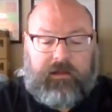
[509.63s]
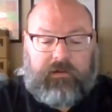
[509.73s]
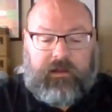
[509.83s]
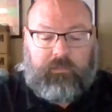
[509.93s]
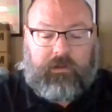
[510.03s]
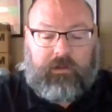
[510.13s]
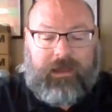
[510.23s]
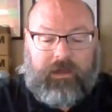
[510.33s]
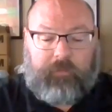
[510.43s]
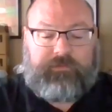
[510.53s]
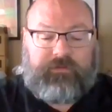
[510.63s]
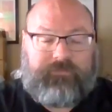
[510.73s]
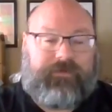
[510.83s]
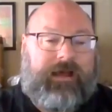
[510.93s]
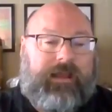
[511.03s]
It will help
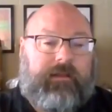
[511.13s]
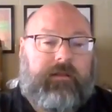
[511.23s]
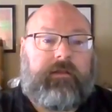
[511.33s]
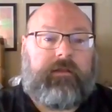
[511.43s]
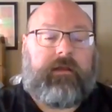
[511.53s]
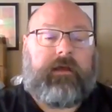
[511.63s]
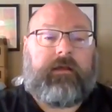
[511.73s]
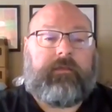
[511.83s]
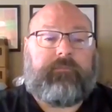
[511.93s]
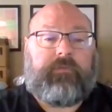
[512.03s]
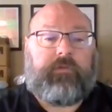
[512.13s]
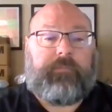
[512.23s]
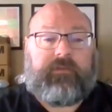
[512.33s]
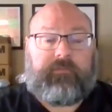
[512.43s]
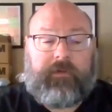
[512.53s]
define your
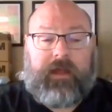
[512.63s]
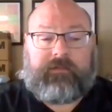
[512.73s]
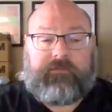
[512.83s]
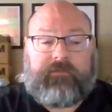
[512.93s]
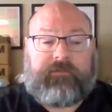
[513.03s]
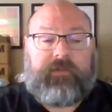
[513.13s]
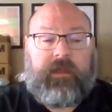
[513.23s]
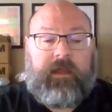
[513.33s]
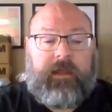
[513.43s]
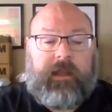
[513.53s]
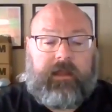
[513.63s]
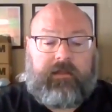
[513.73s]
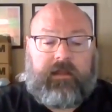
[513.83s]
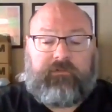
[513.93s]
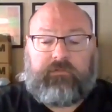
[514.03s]
best practices,
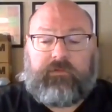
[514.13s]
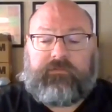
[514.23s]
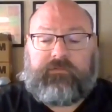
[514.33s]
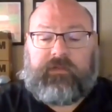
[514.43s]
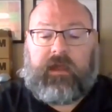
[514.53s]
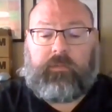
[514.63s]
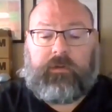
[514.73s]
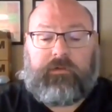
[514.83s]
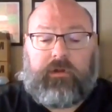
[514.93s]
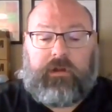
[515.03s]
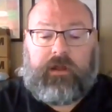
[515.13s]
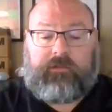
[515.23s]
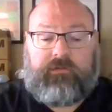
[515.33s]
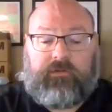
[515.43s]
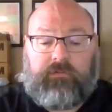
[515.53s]
and as you decide whether or
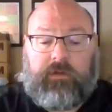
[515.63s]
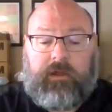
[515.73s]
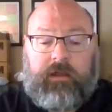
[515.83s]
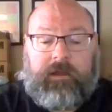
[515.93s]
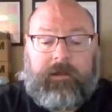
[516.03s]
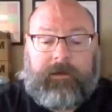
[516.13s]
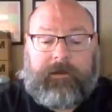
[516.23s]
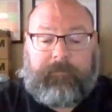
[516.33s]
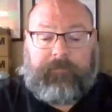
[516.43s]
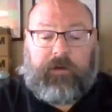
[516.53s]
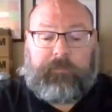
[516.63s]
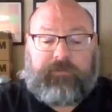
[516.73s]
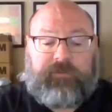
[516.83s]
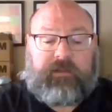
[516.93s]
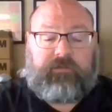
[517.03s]
not to help
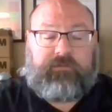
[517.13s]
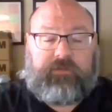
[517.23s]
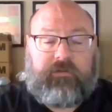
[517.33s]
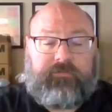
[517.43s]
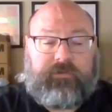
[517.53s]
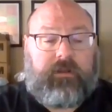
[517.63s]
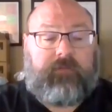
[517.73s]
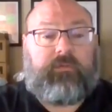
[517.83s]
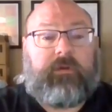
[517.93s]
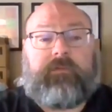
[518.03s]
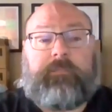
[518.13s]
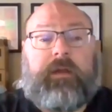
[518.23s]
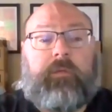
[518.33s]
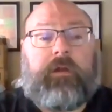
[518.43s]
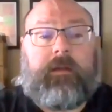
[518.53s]
protect yourself and your loved ones
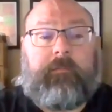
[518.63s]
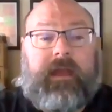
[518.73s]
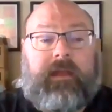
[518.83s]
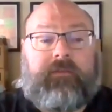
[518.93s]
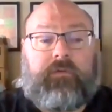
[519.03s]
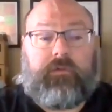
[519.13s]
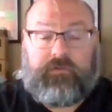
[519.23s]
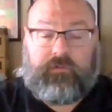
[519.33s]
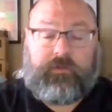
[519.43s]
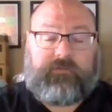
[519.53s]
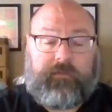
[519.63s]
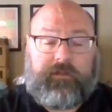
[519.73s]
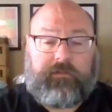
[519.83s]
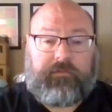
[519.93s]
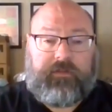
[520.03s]
by wearing a mask or doing some
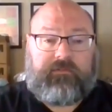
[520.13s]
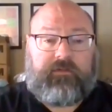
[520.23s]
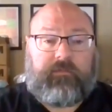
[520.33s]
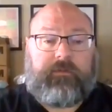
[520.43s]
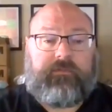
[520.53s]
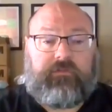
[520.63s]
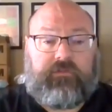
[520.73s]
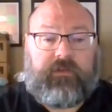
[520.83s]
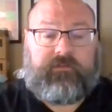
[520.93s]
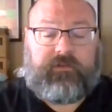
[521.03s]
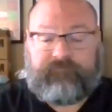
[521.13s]
of the other things that have been suggested.